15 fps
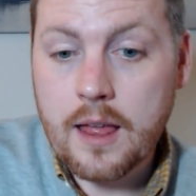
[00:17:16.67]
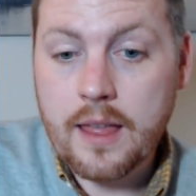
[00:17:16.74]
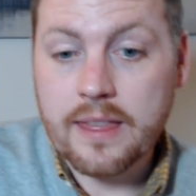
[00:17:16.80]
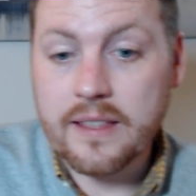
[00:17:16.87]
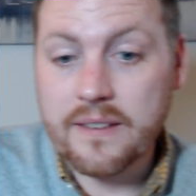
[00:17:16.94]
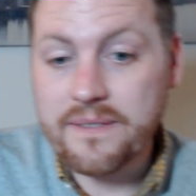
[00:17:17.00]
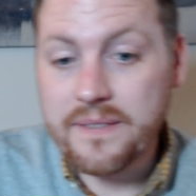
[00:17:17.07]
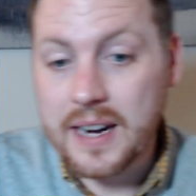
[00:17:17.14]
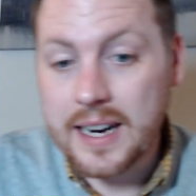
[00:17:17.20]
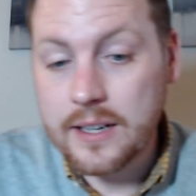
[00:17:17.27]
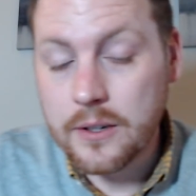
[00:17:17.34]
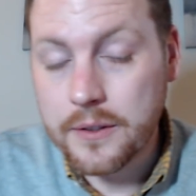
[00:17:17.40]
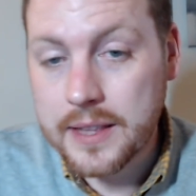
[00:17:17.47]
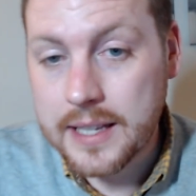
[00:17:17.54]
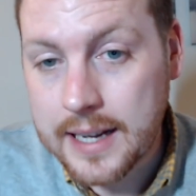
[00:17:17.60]
The
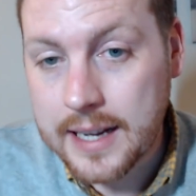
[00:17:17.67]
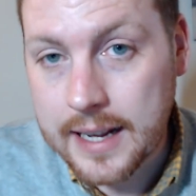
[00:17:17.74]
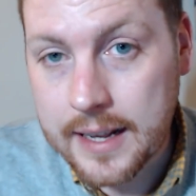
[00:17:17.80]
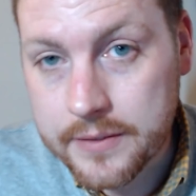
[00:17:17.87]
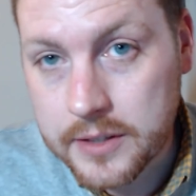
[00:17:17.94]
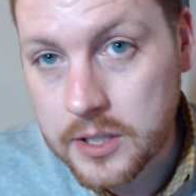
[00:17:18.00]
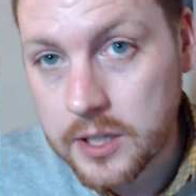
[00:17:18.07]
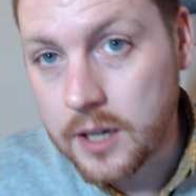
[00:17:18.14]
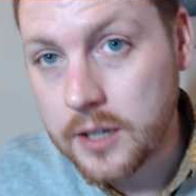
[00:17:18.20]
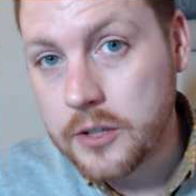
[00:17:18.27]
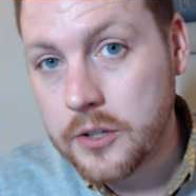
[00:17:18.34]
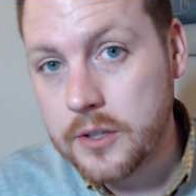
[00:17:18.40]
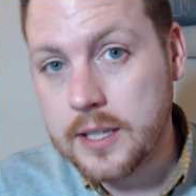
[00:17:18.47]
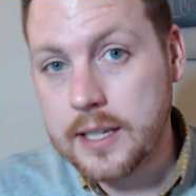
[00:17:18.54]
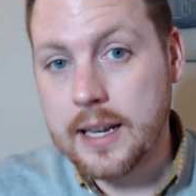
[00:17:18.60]
final thing I have to talk to
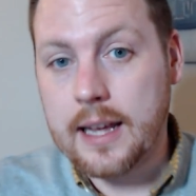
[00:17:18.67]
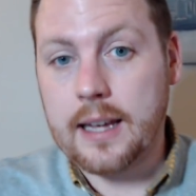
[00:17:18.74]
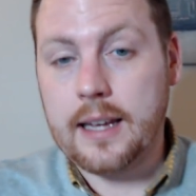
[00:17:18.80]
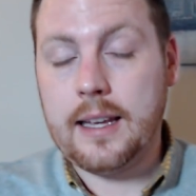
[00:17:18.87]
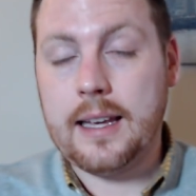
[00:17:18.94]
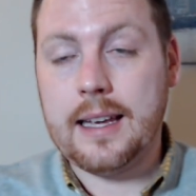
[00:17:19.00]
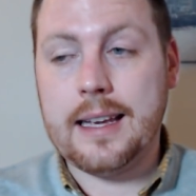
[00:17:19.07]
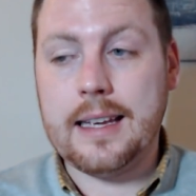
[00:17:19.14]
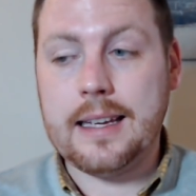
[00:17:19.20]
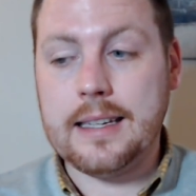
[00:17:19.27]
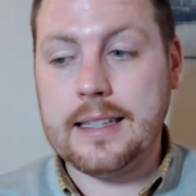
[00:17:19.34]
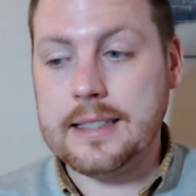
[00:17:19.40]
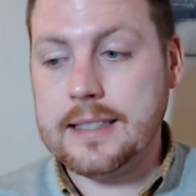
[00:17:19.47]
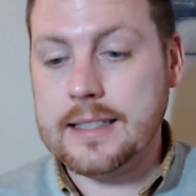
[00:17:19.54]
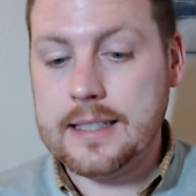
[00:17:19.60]
you today
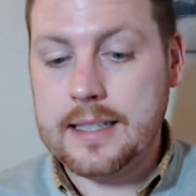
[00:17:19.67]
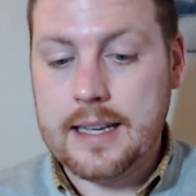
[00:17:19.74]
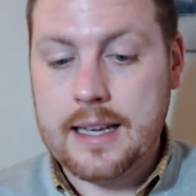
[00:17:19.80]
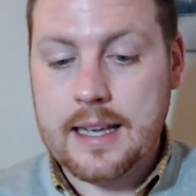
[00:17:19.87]
is